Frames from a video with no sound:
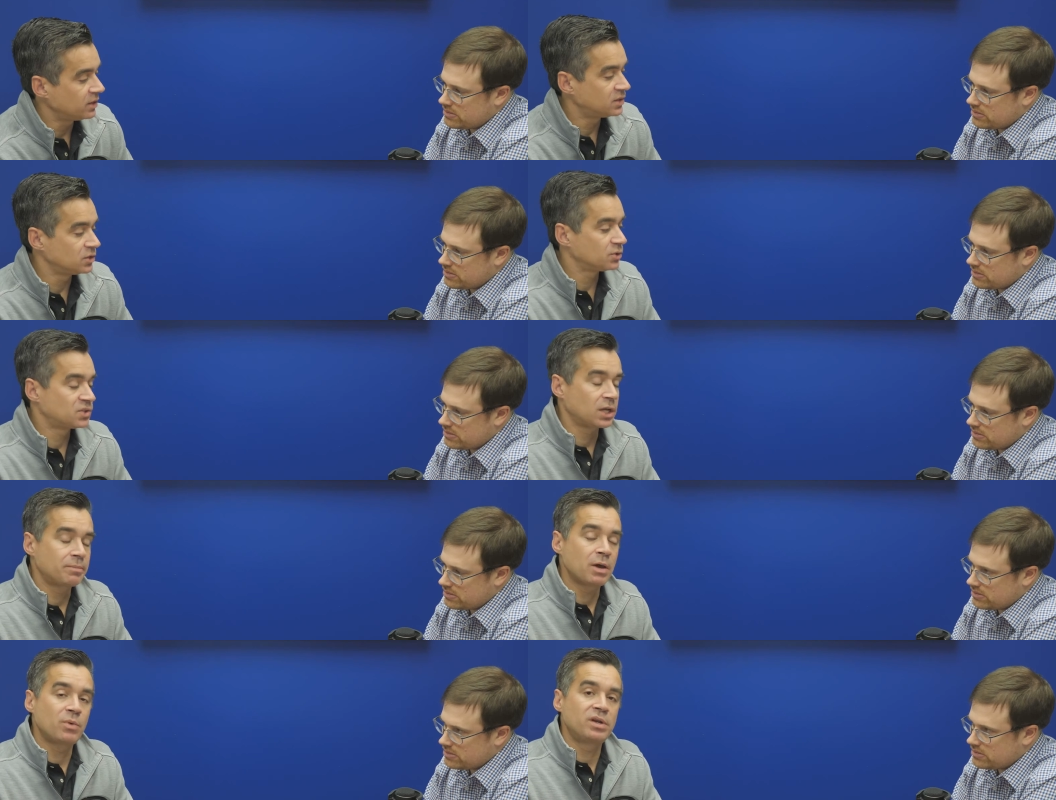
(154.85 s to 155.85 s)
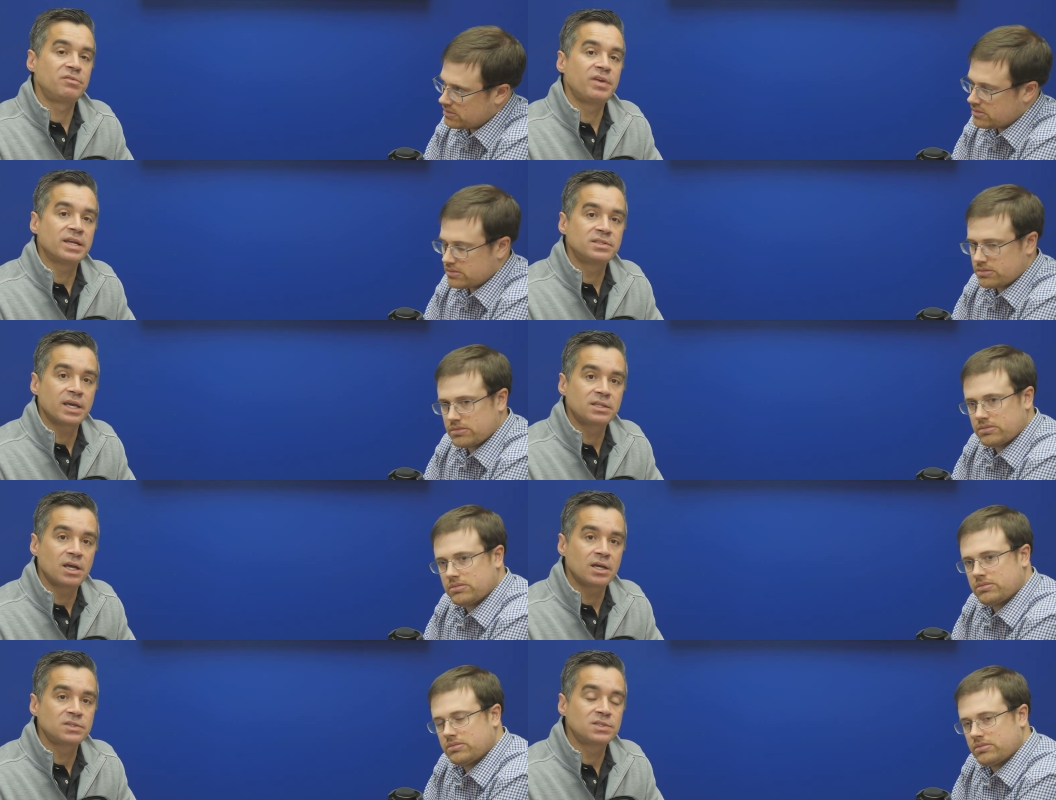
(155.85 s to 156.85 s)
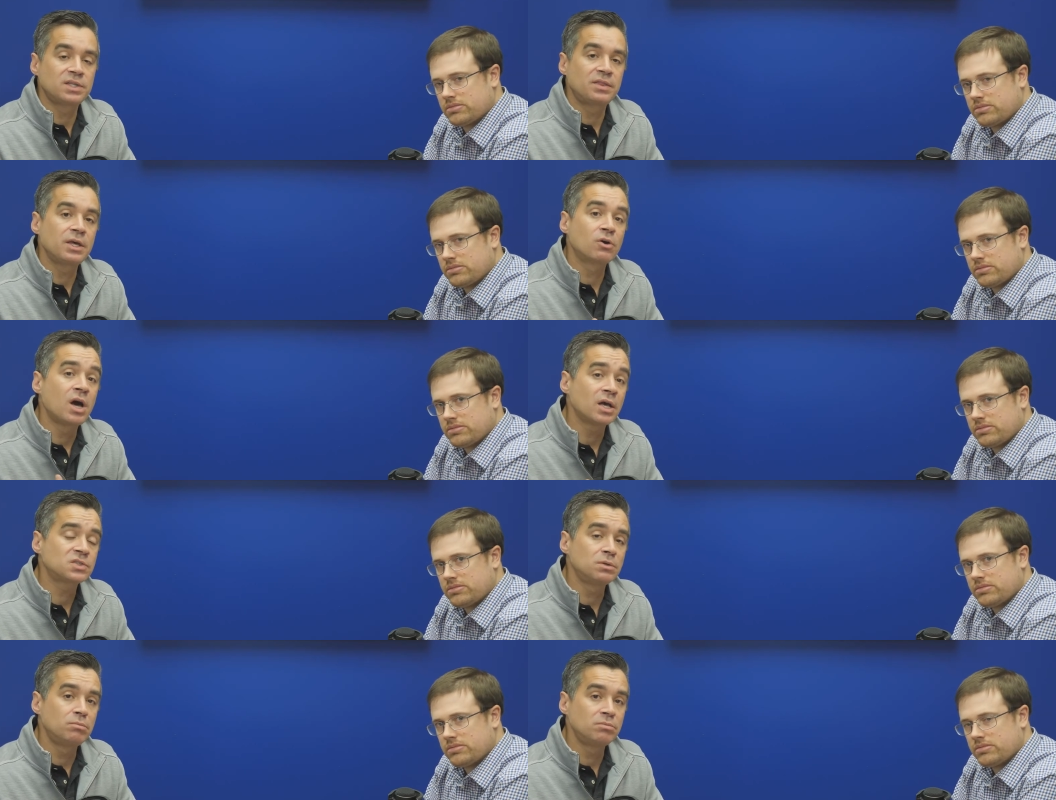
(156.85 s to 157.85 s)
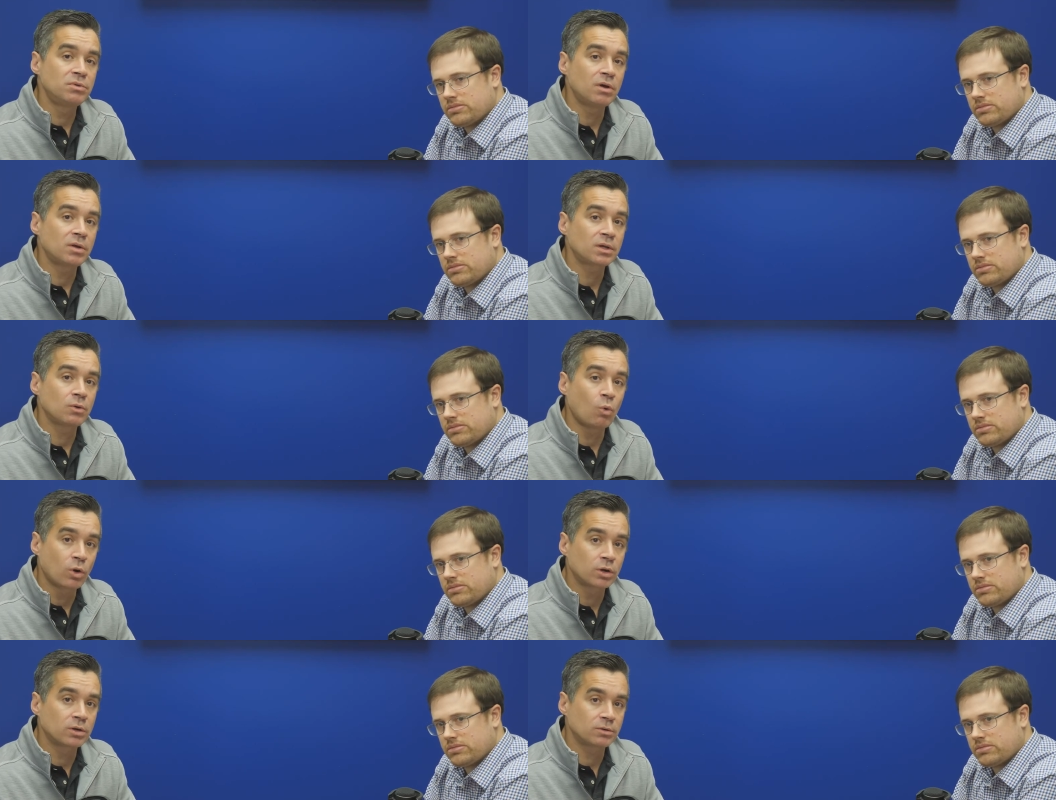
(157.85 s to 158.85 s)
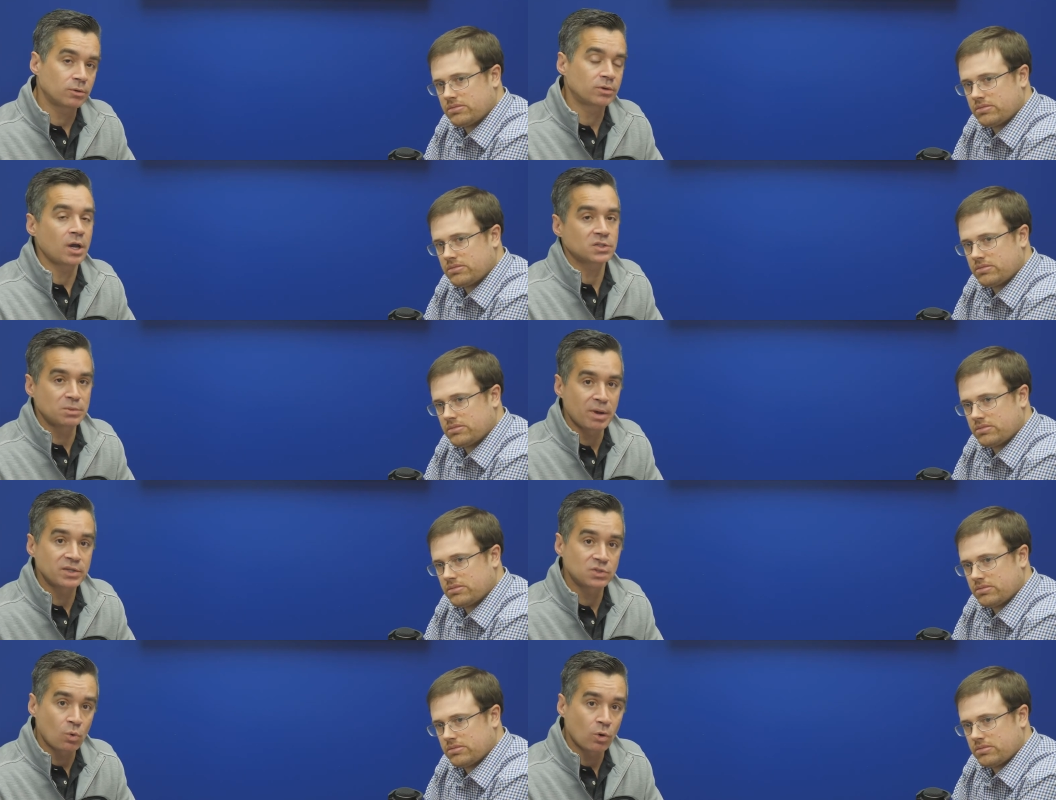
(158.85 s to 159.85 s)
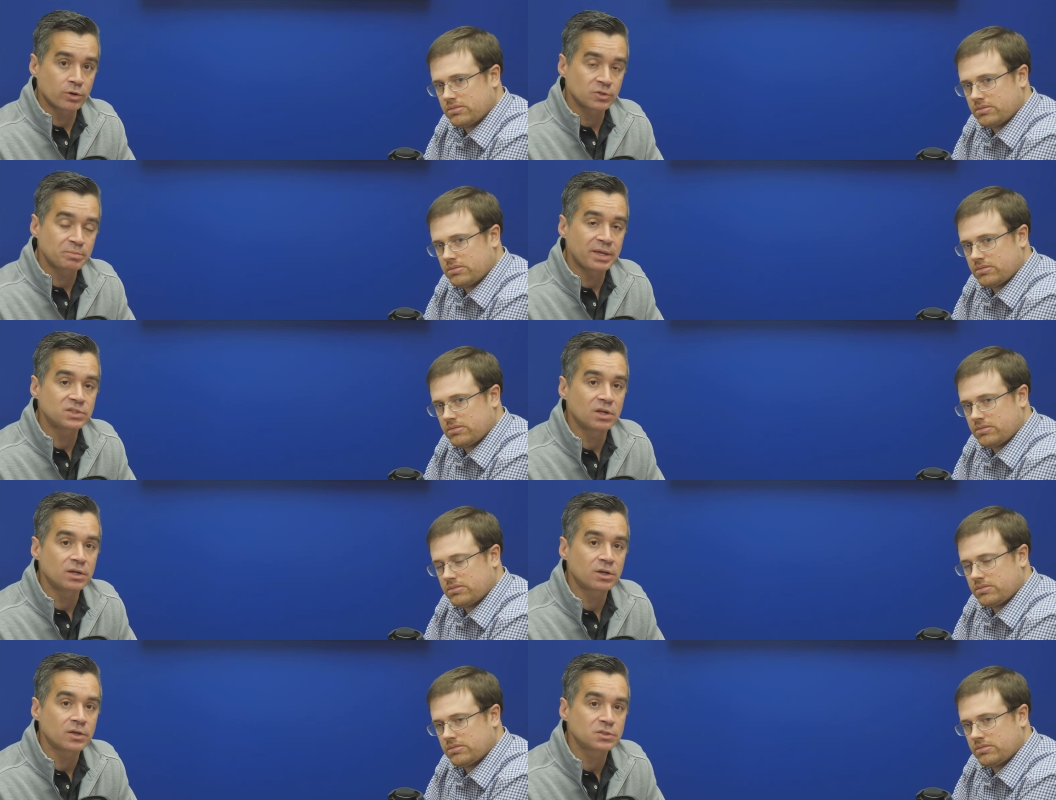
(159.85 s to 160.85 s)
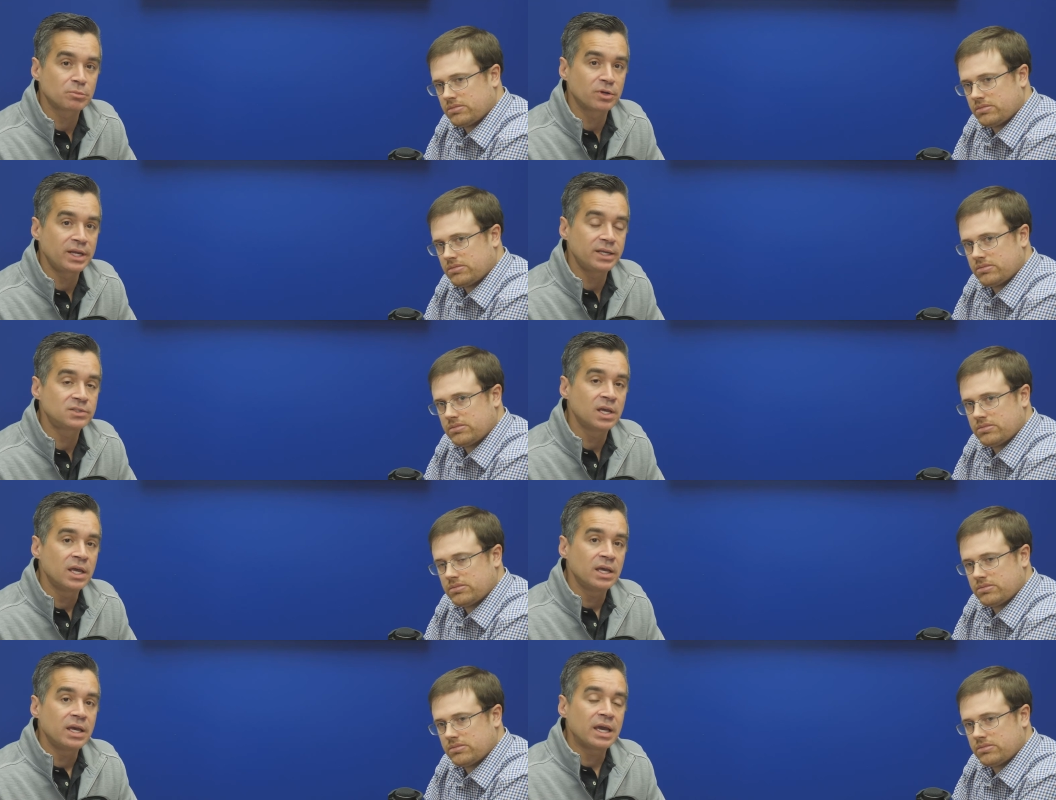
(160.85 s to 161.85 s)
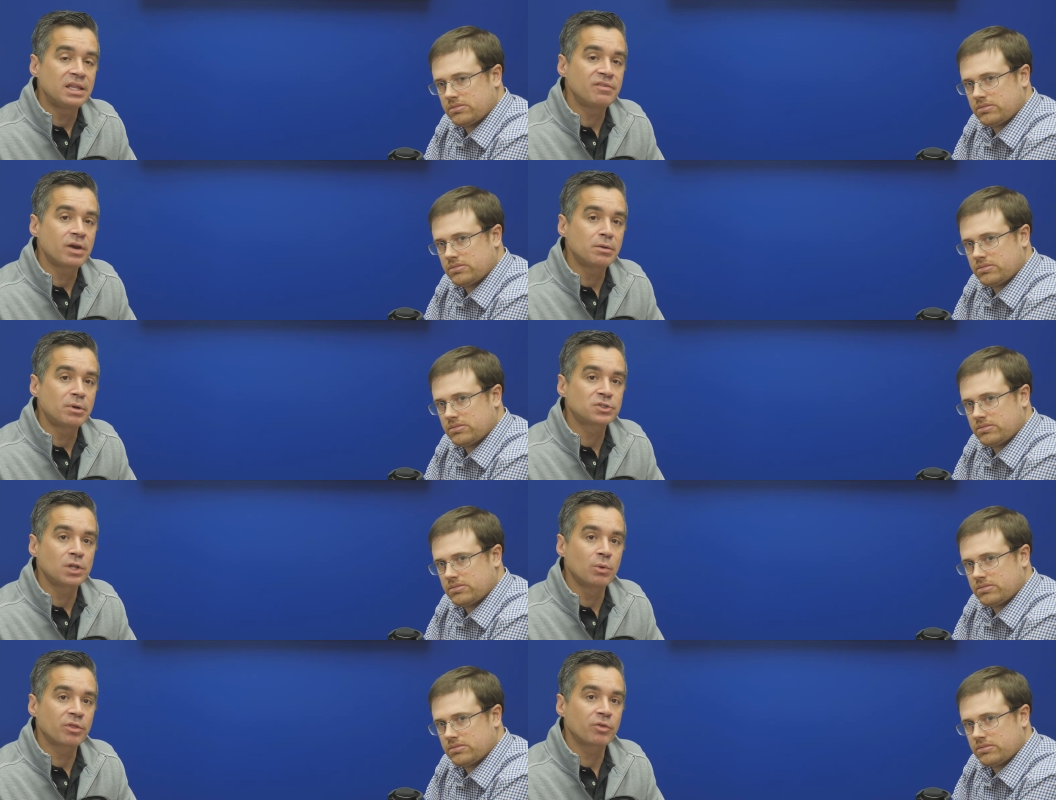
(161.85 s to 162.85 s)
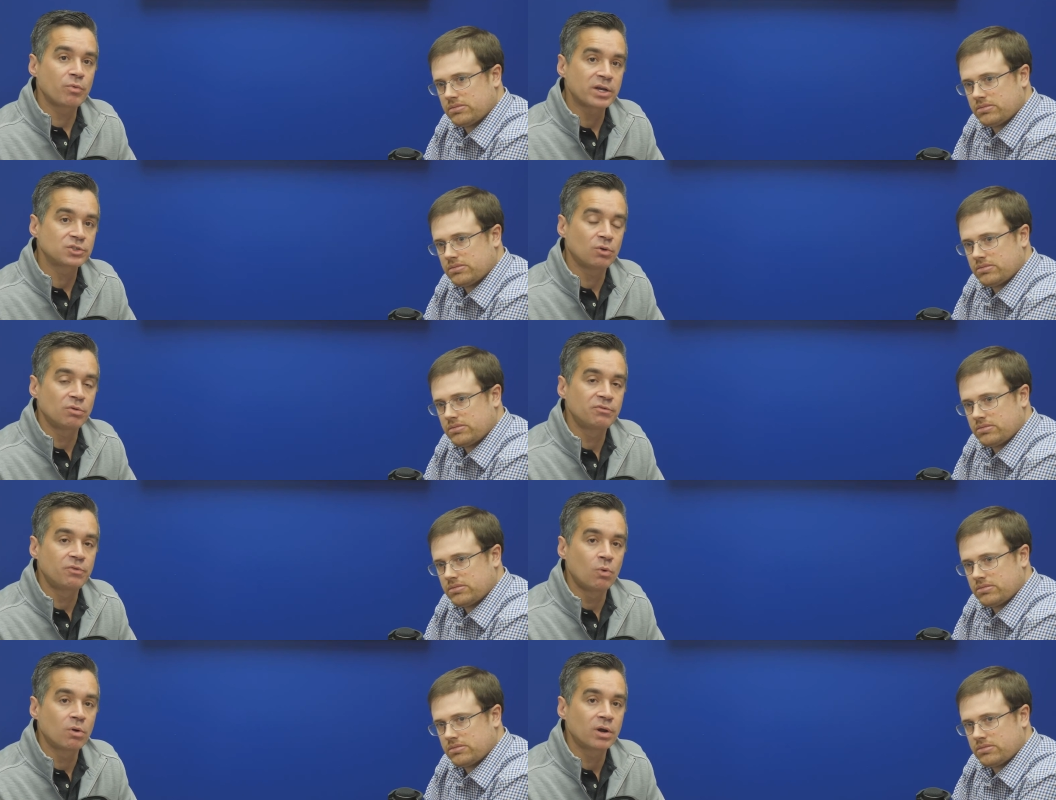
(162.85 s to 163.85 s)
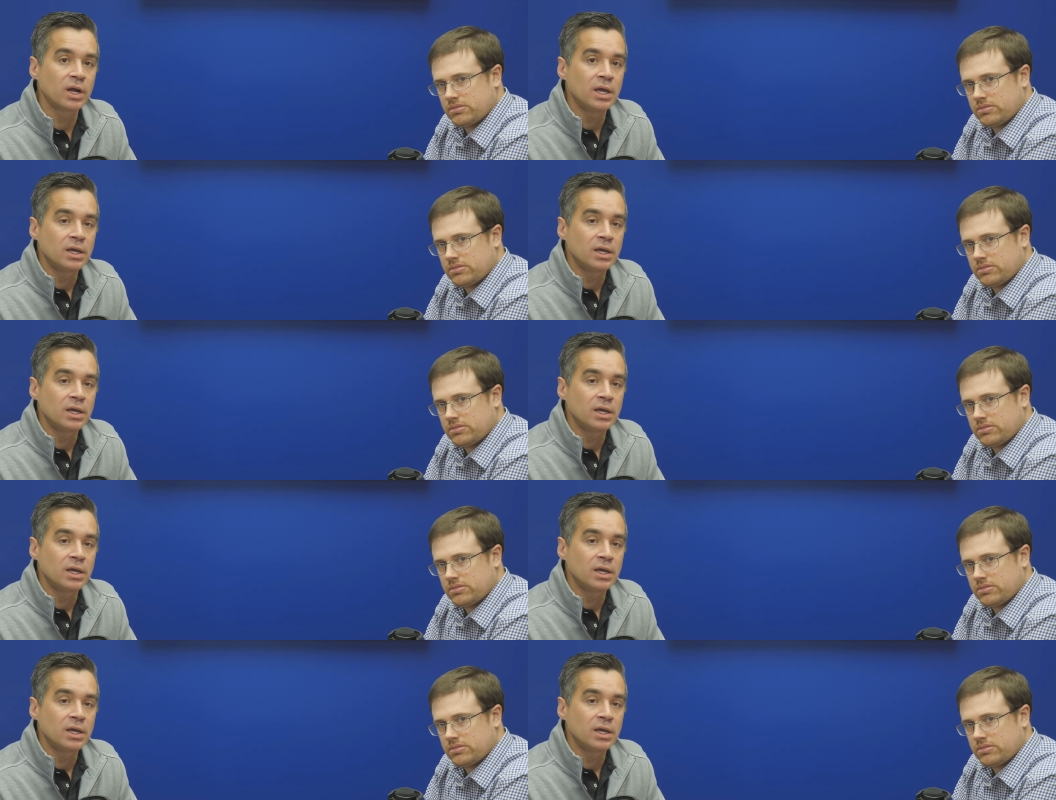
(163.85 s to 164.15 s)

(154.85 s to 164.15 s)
Speaker 1: that's interesting about what Advantech does is that they'll custom order or customize the orders based on customer needs and they've got a much lower threshold for